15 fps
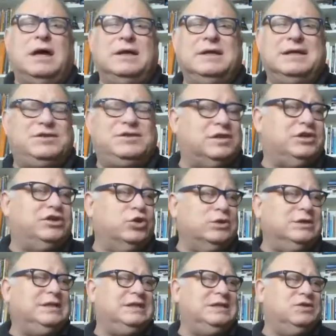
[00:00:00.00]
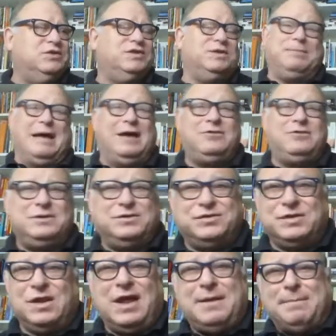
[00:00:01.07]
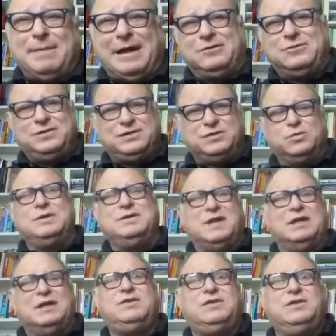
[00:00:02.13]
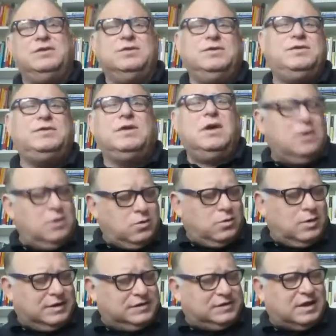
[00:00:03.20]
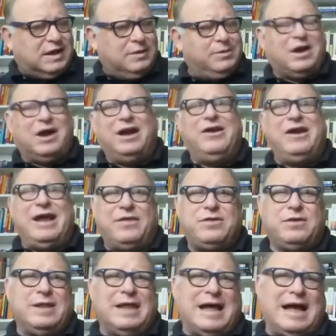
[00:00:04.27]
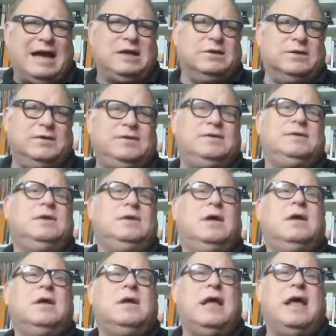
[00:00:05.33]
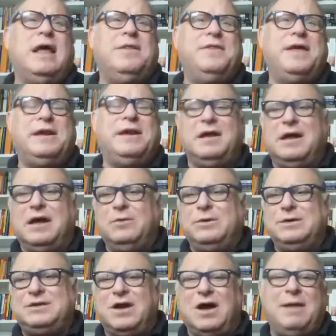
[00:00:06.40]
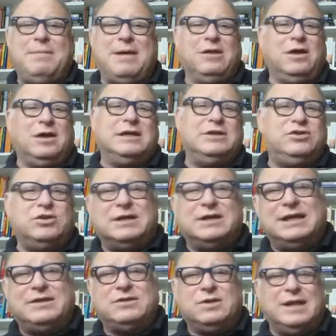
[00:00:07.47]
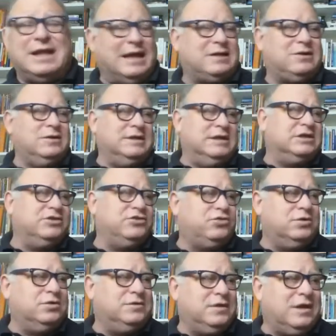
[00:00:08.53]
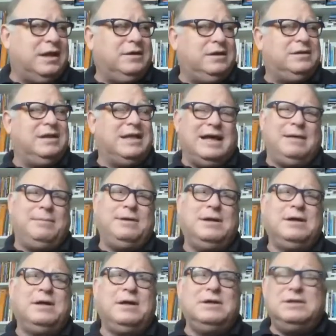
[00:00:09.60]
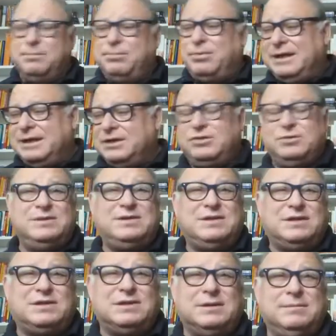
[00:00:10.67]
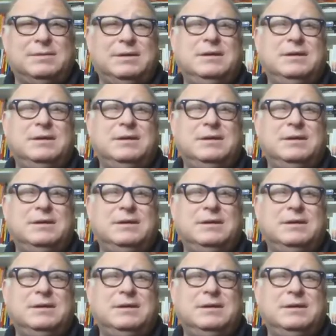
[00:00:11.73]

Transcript: In security, there's a boundary. There's a lot of boundaries. The ones I used to use was I would hire ethical hackers, and then I would time how long it took an ethical hacker in a controlled lab to break into a system.